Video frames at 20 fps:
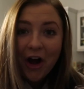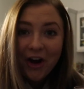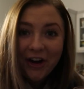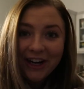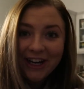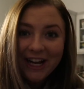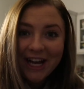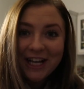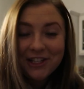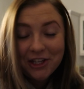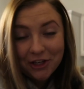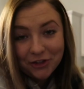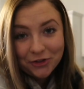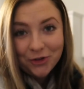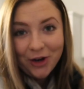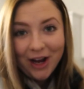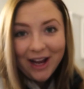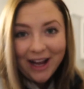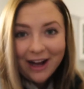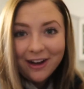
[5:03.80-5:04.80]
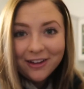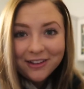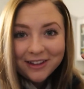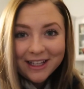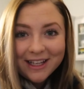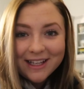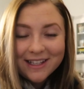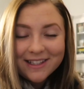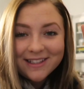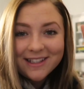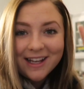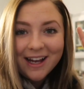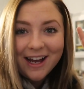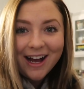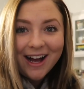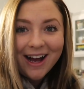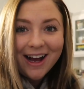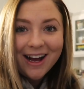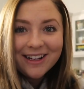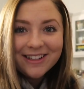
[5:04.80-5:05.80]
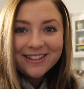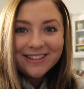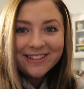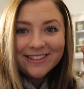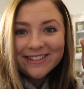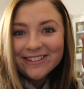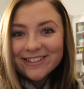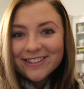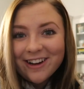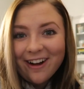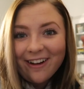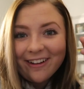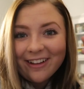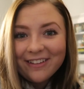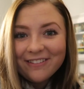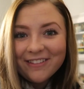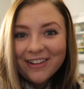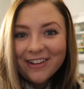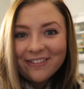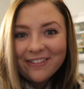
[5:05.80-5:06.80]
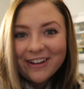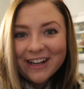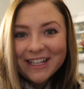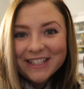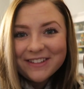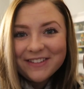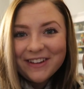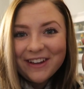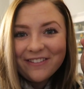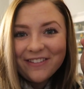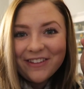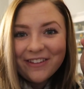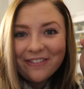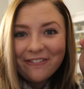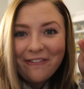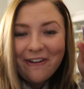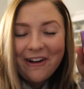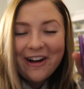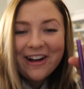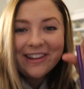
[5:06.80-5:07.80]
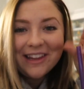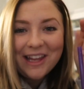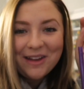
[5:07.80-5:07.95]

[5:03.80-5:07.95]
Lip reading: Alright guys, try out this chocolate milk recipe if you want.